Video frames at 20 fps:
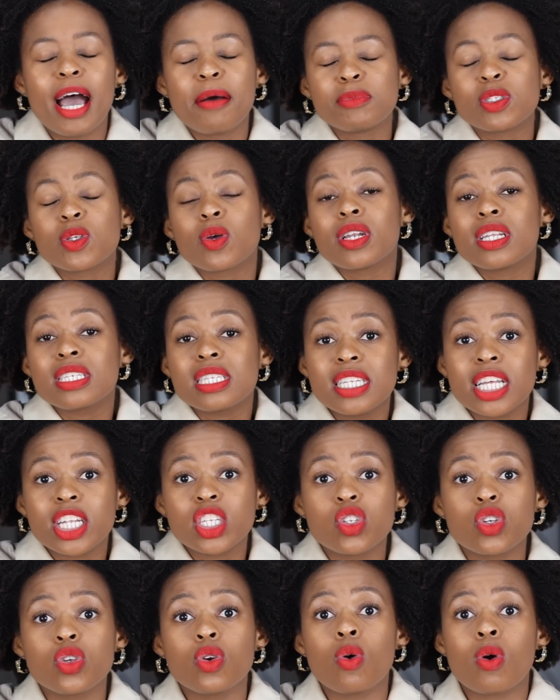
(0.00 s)
So listening
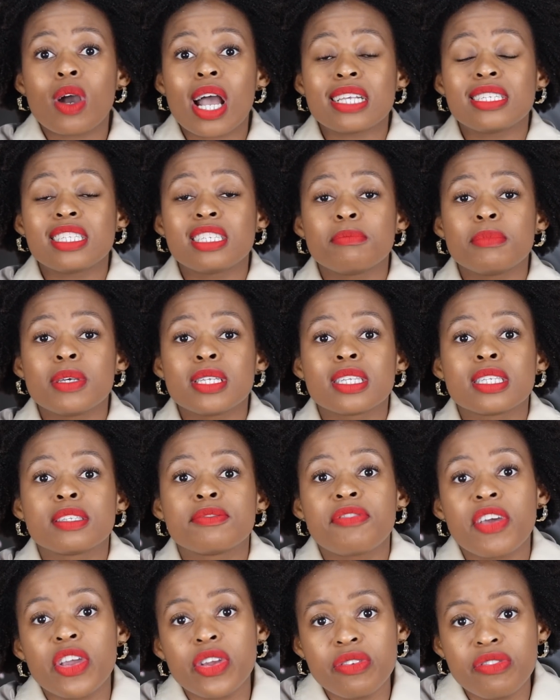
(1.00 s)
to your customers is
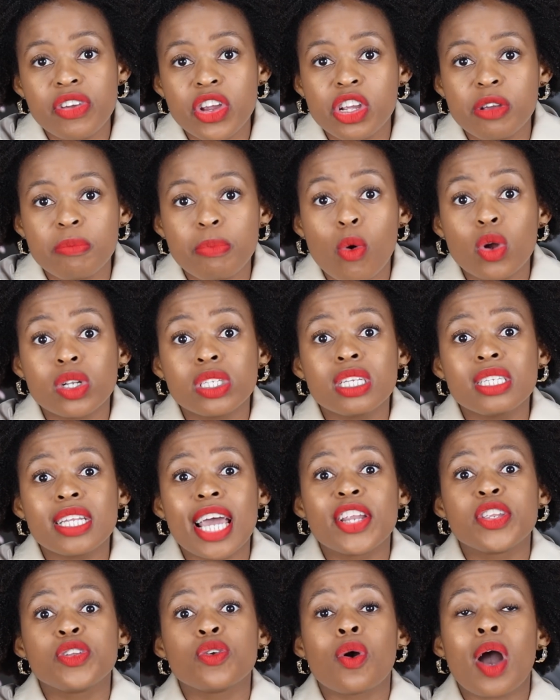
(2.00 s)
very, very important,
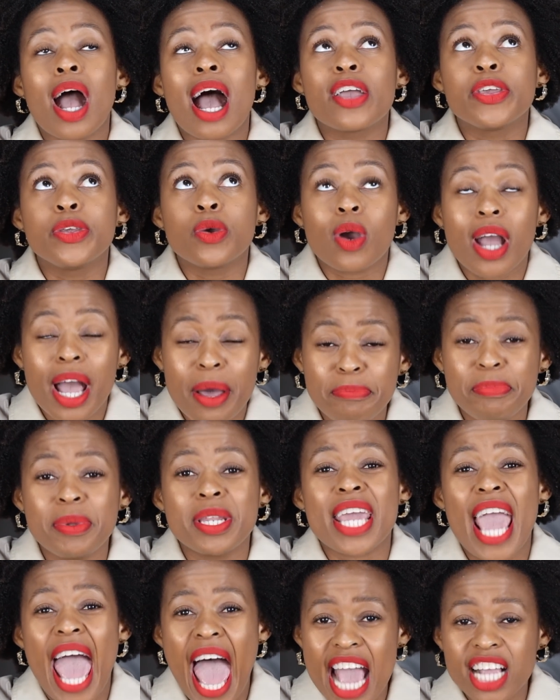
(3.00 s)
and your
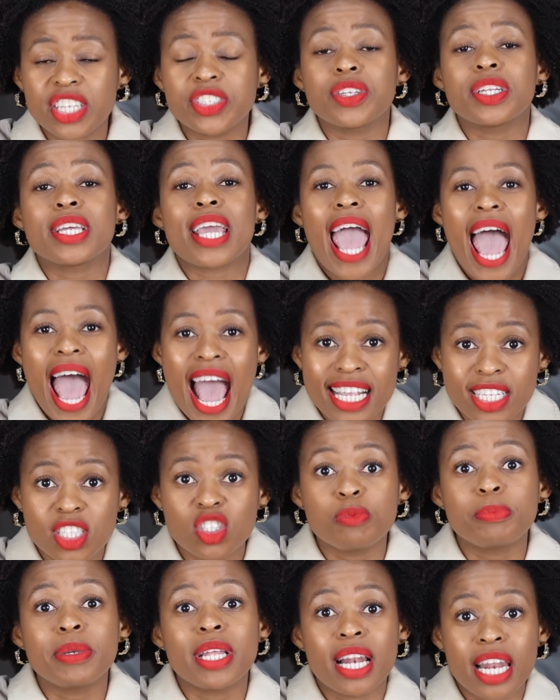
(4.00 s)
company actually has
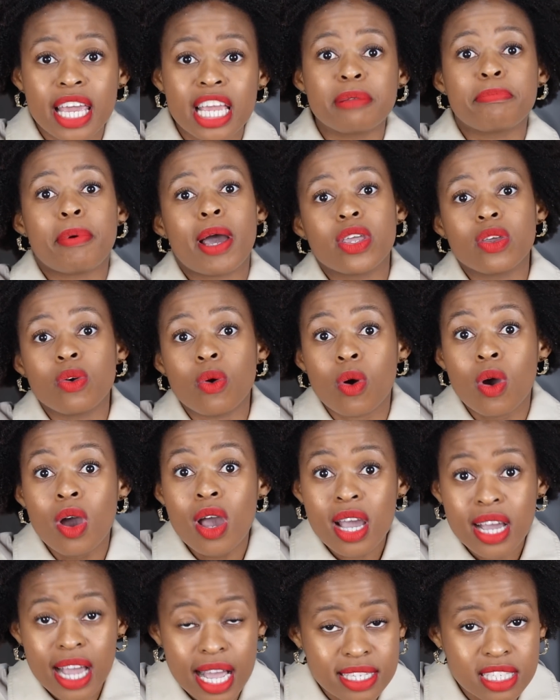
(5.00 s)
to be led by your
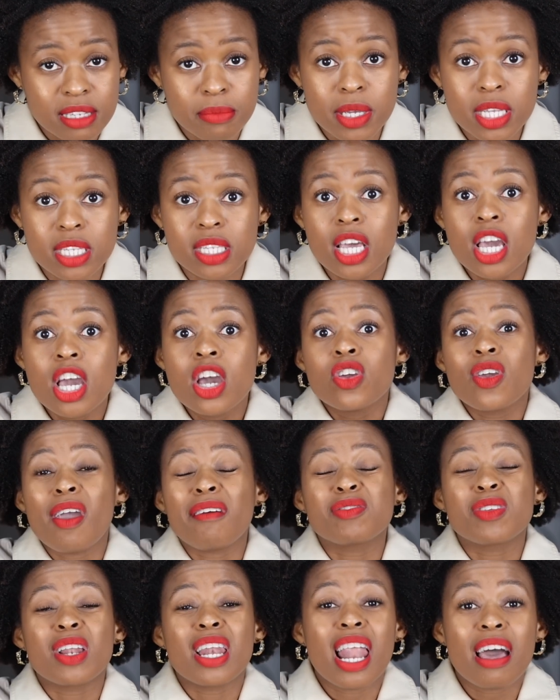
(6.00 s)
customers. You
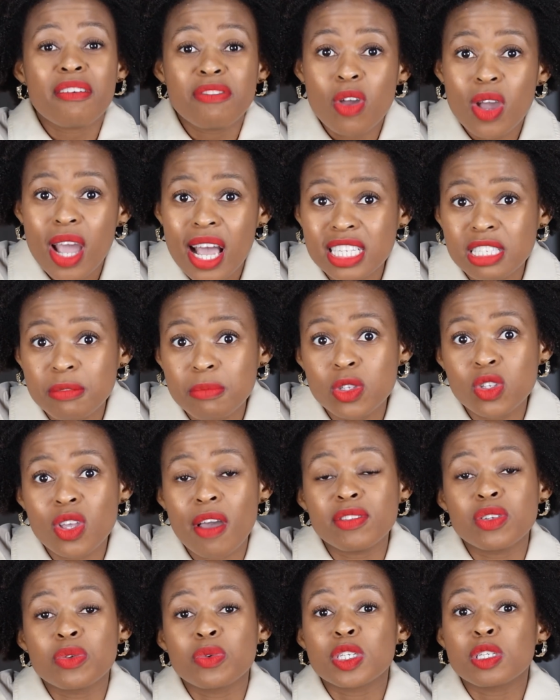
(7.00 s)
have to love your customers, you
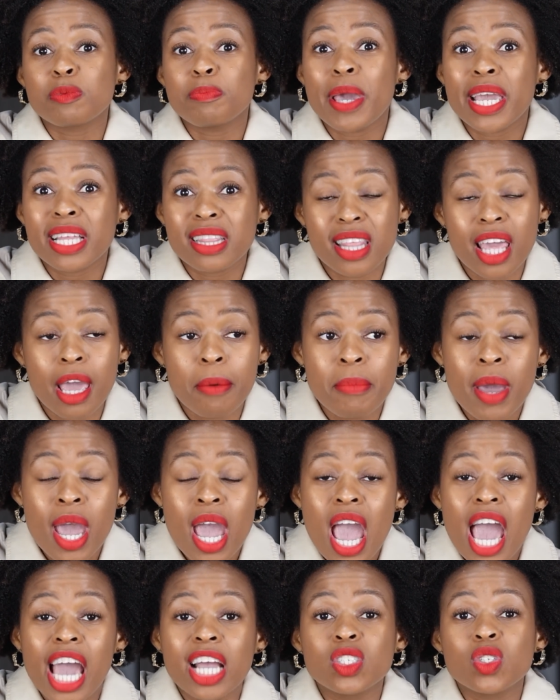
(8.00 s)
have to respect them,
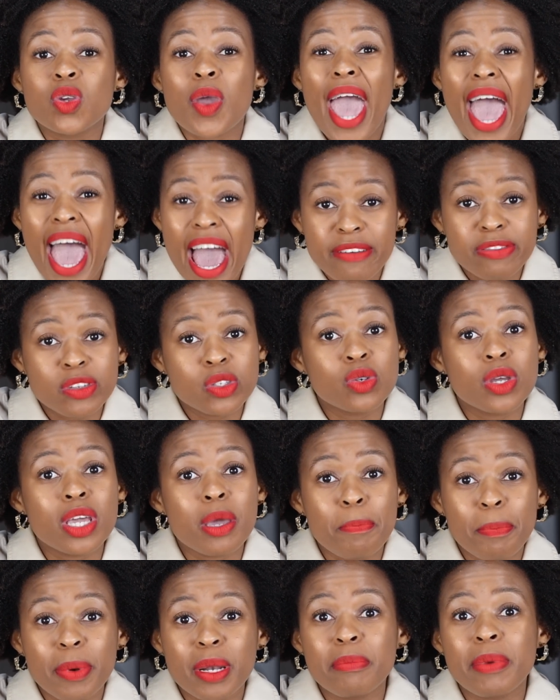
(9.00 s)
and you have to
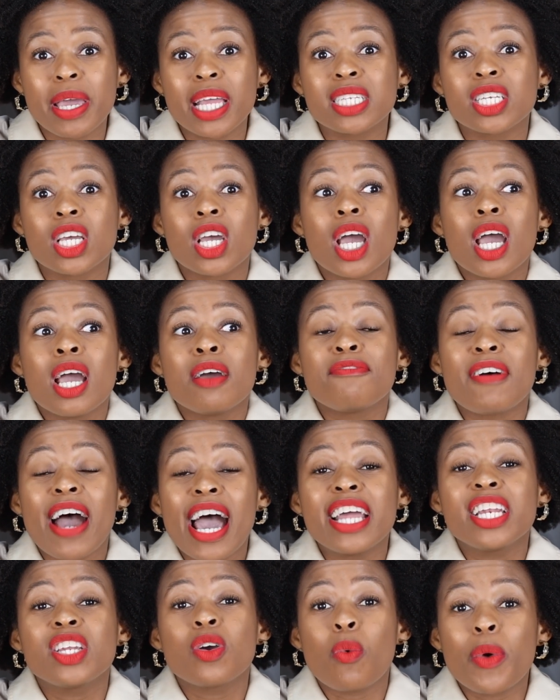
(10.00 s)

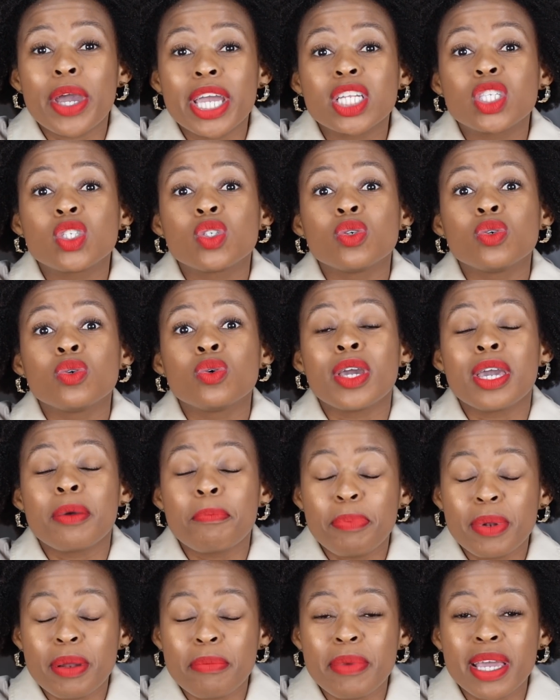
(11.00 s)
find a way to
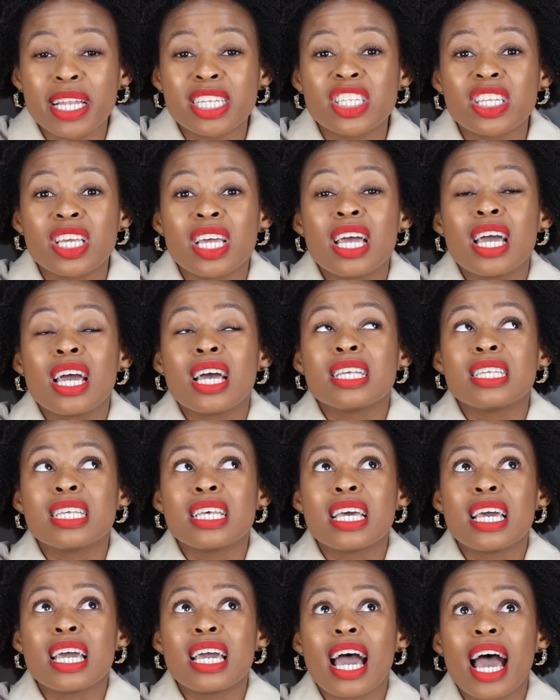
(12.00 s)
implement
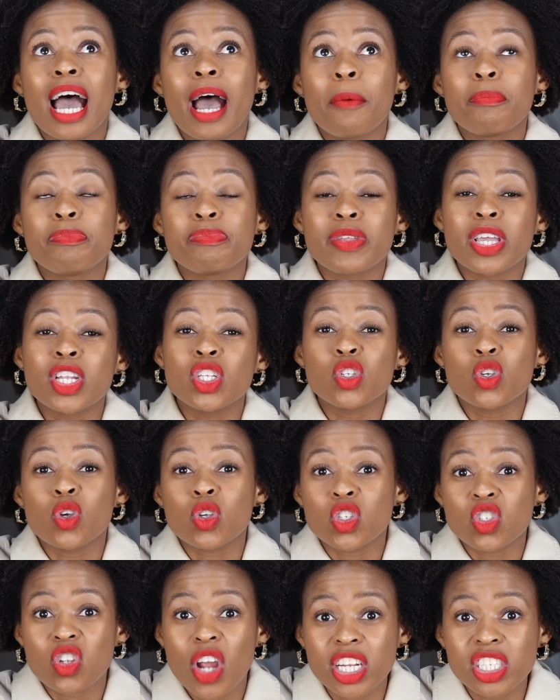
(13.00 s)
into your
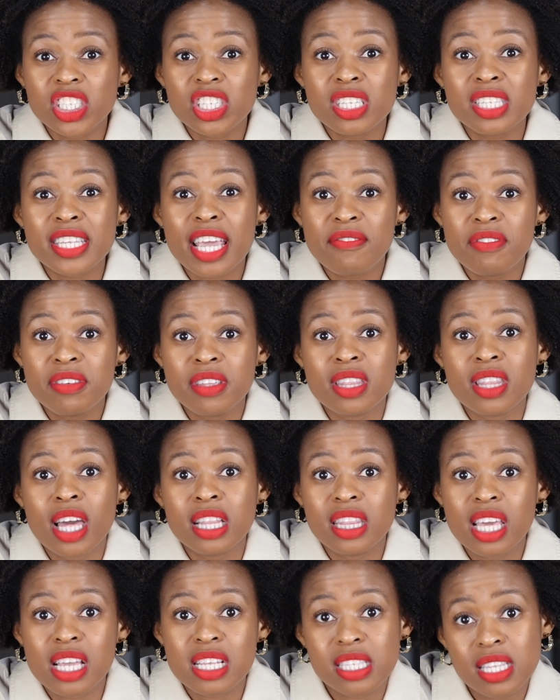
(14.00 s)
structures everything that they